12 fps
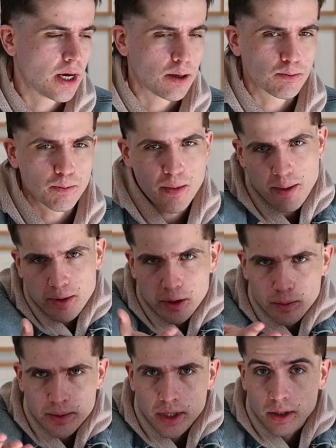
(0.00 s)
Maybe
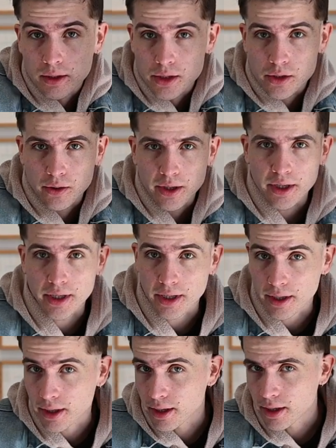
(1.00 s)
it'll be on the screen
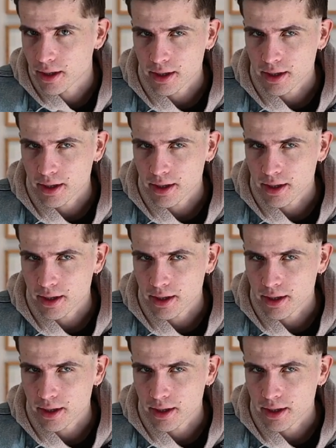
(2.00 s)
here.